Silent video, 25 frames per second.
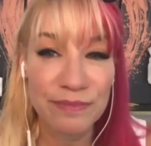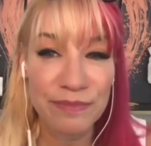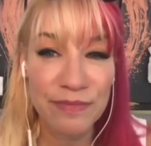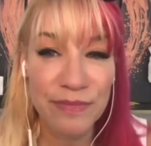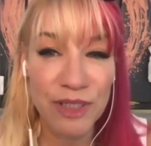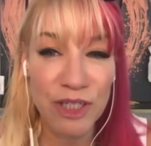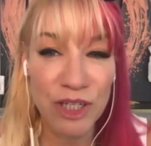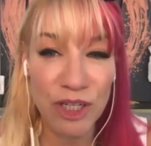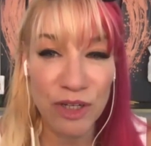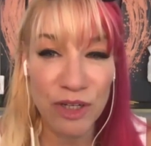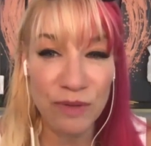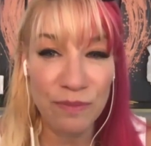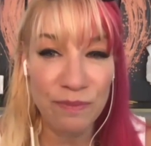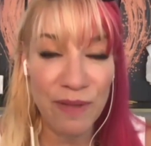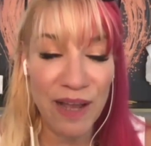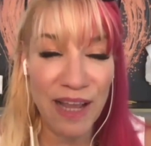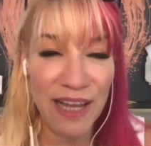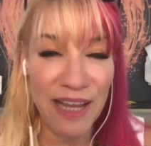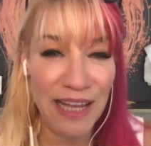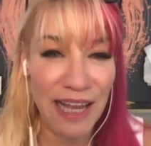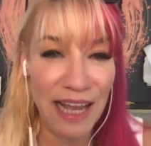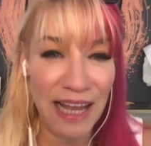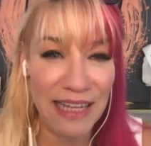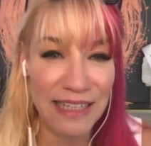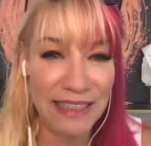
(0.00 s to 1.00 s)
I
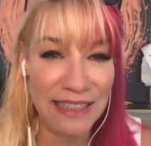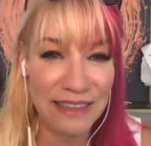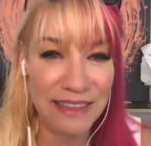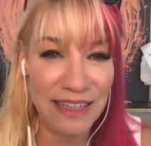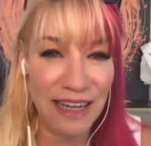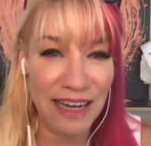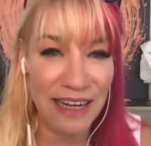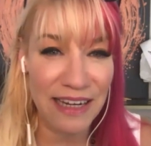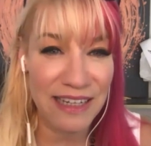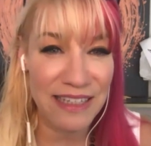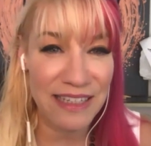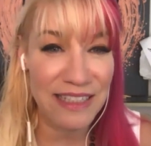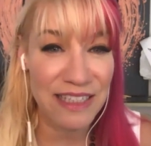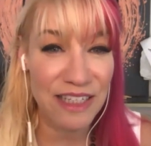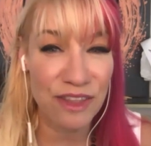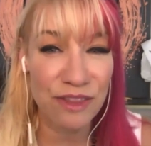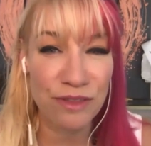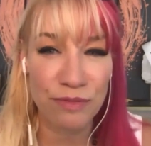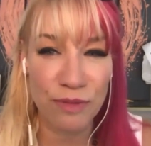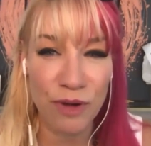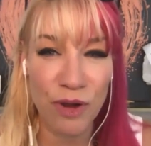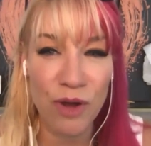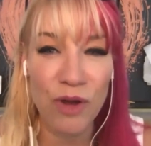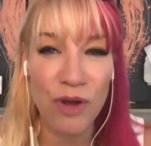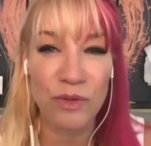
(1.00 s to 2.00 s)
got kind of
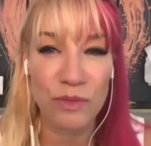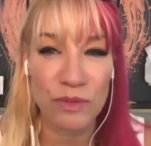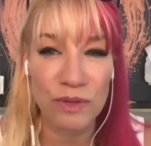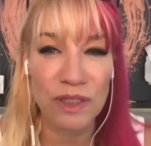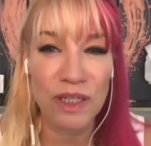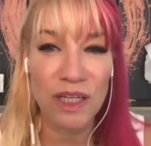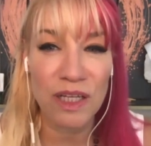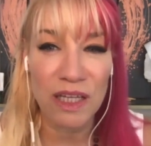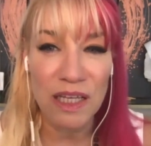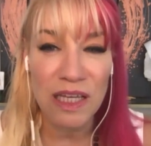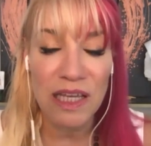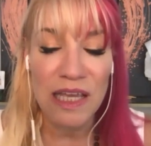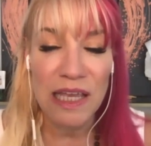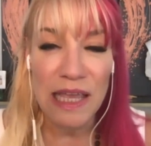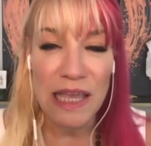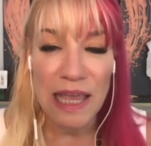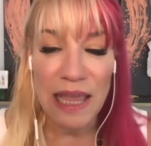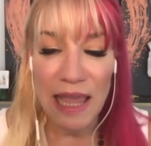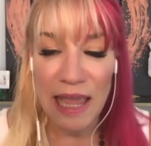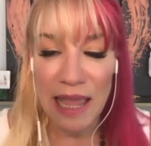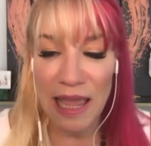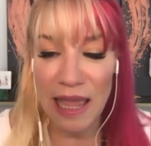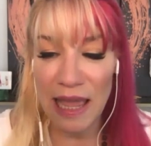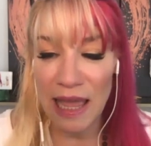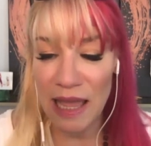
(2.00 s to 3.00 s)
dethroned,
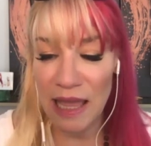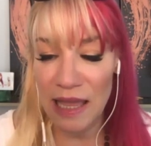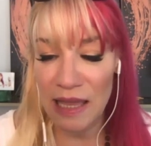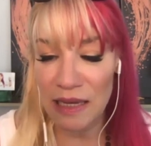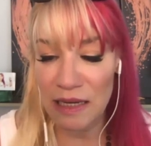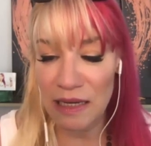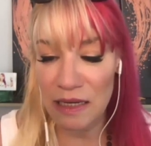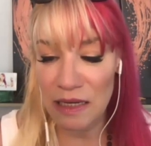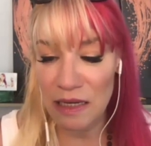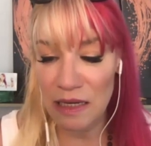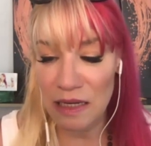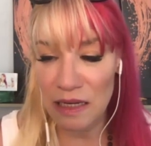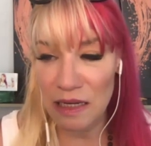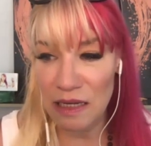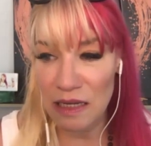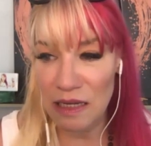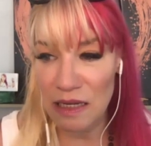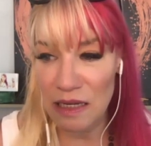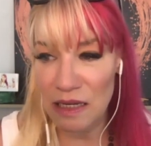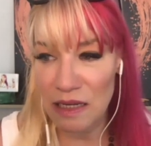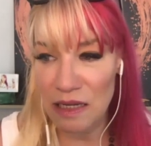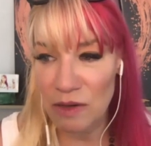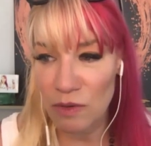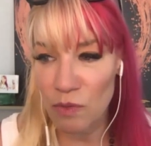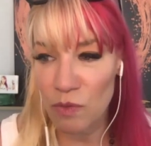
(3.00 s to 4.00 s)
and
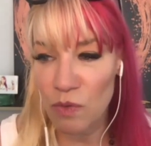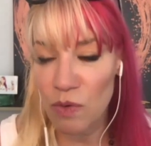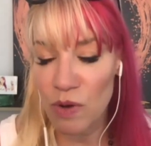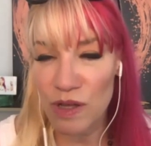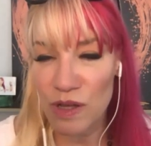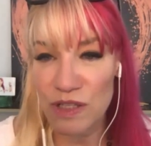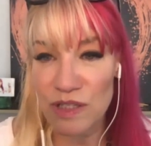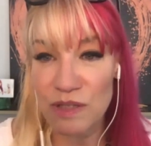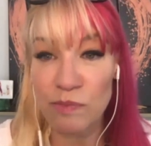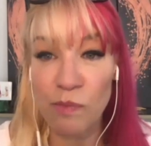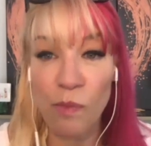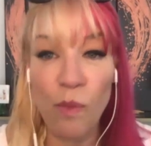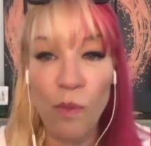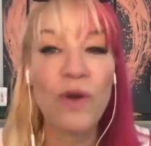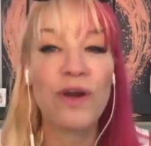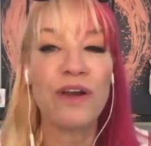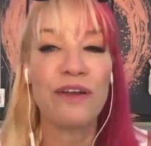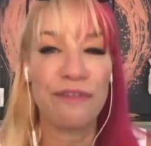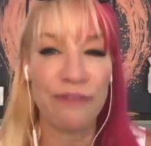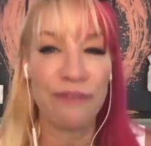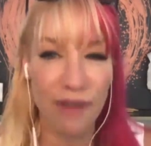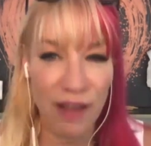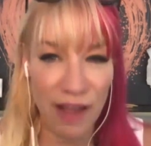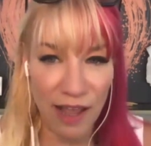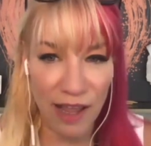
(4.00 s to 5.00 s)
it was
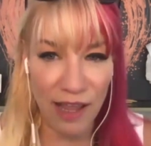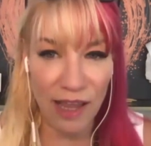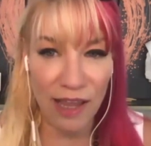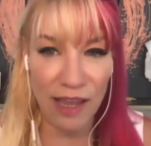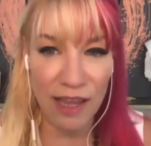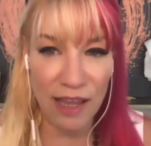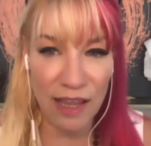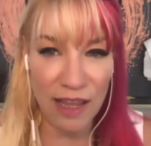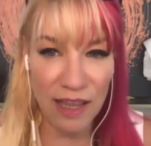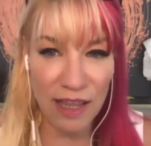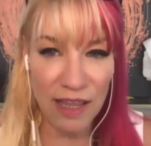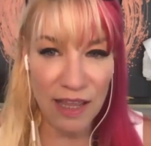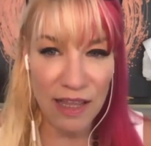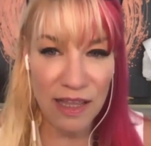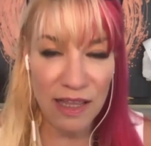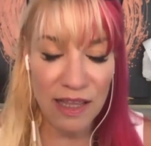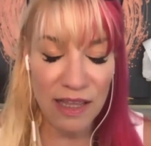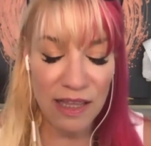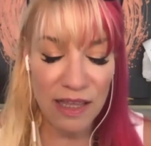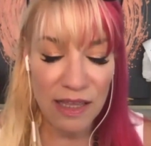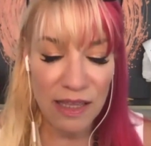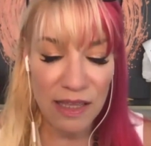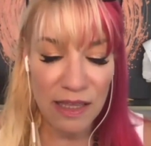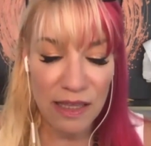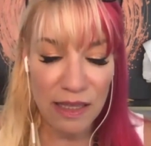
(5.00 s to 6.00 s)
mortifying
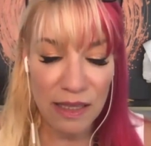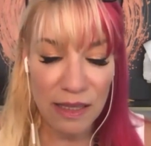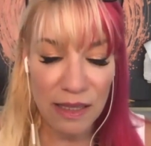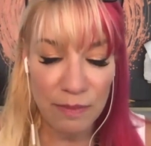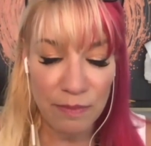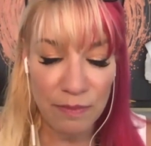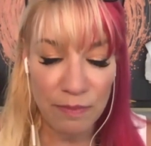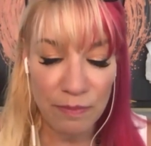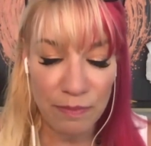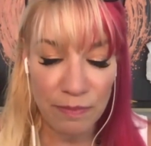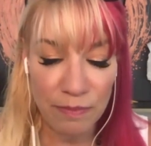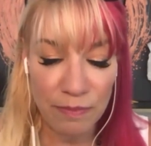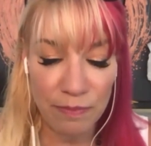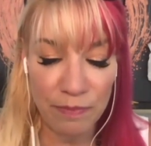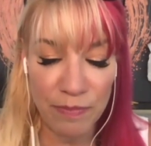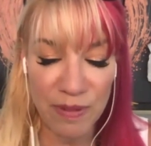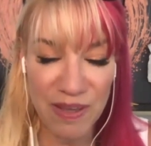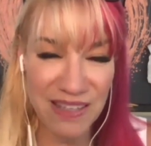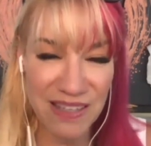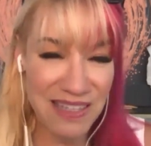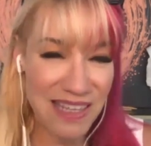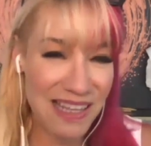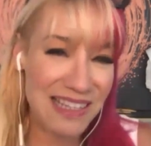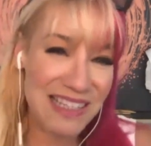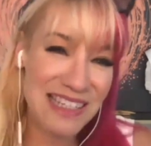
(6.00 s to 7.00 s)

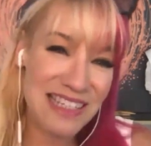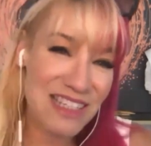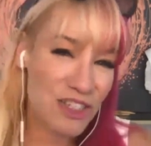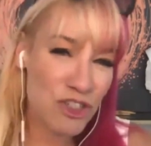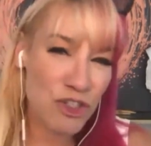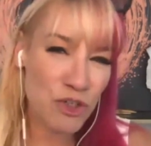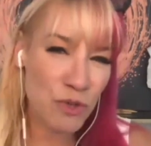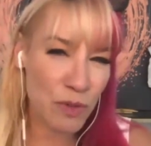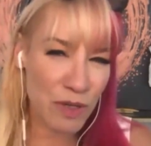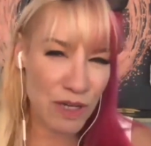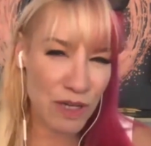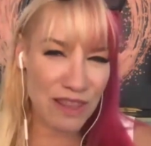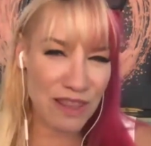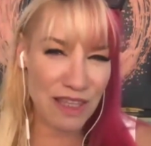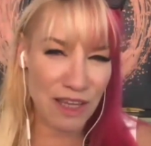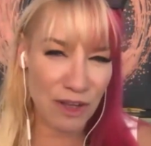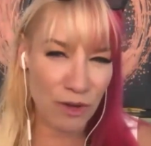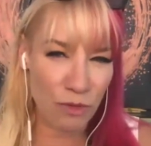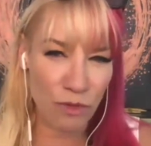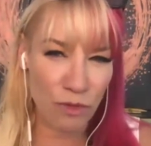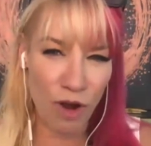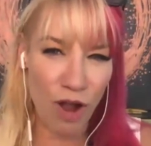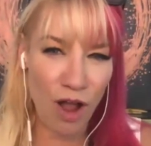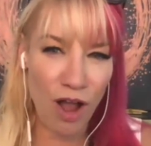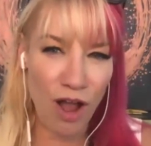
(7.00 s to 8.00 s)
because I didn't do anything
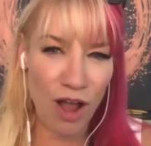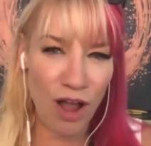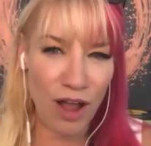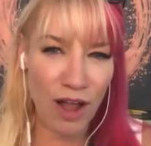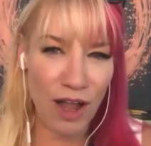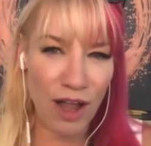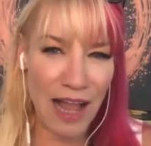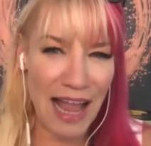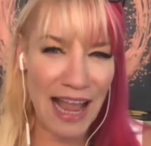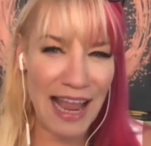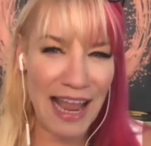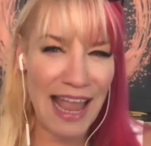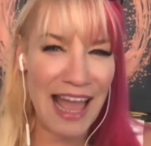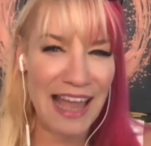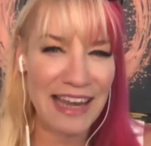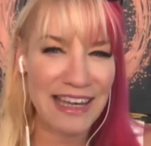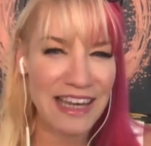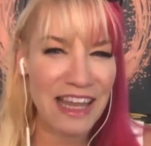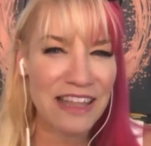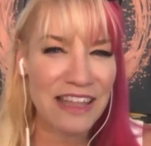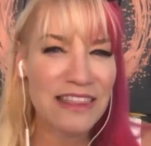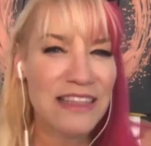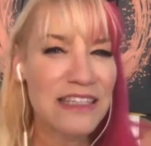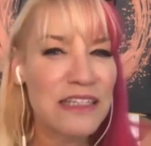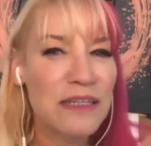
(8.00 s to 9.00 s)
wrong. I had
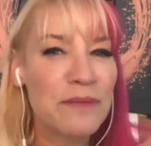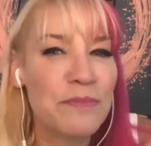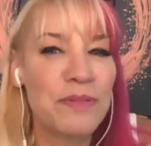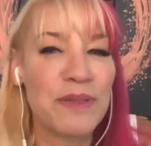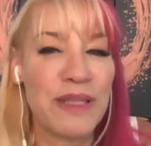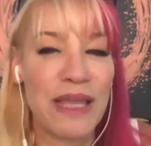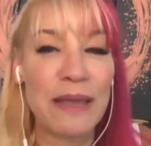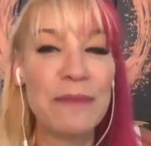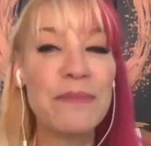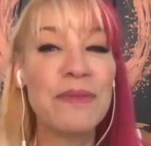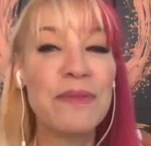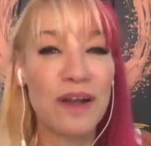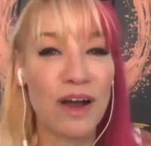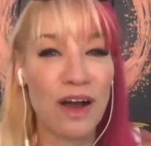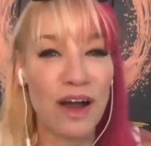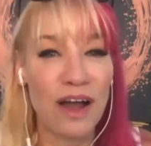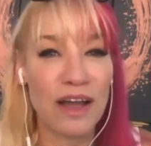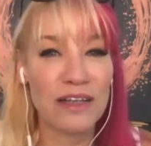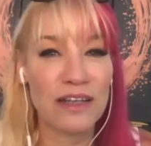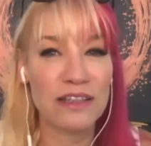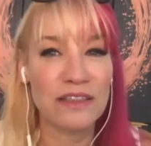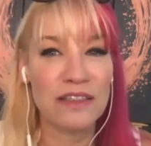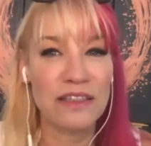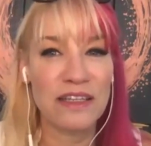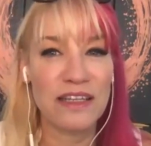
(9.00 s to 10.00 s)
nothing to blame it
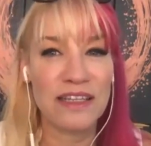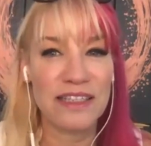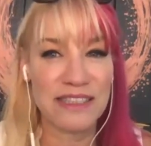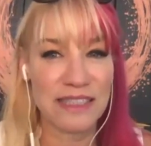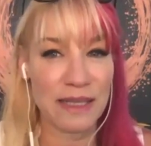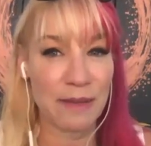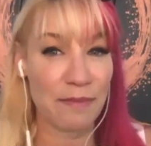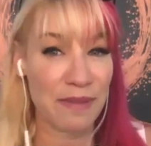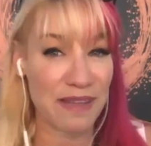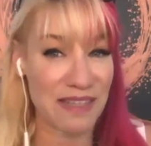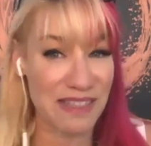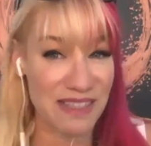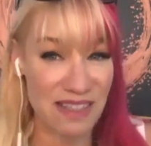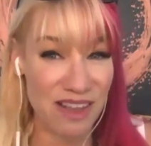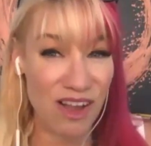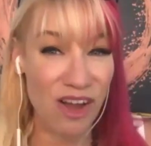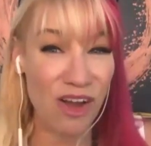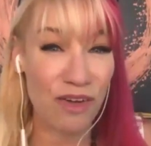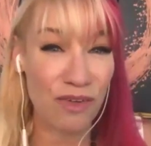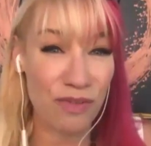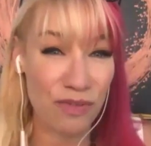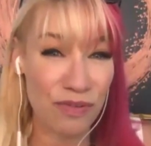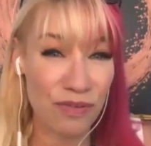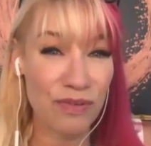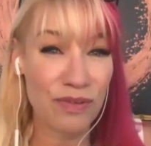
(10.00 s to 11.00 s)
on except
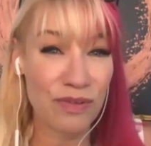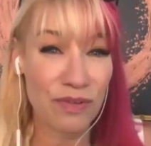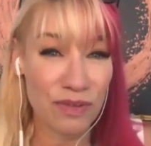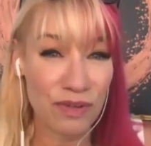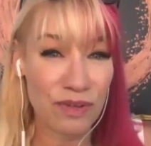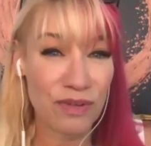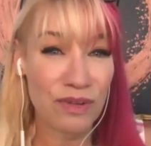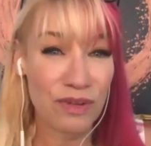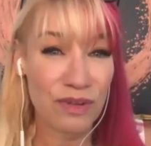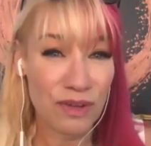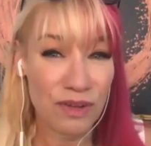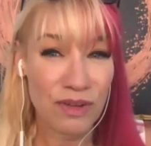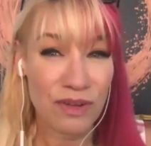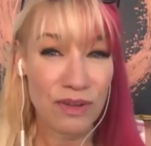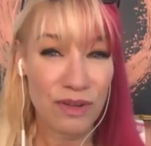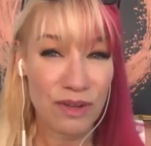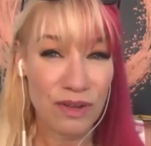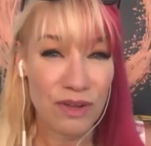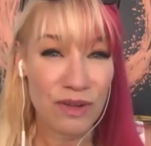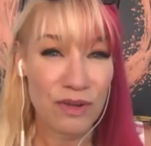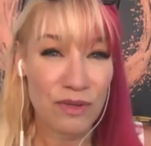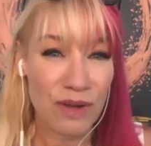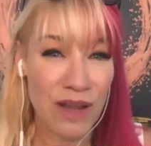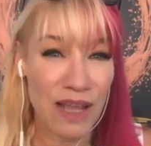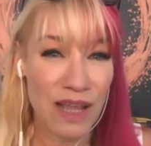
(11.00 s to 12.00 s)
myself.
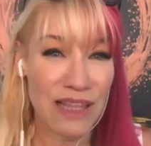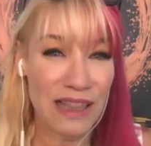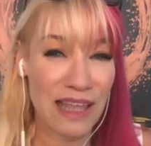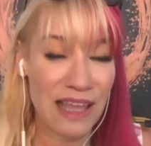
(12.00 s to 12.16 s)
Yeah. Right?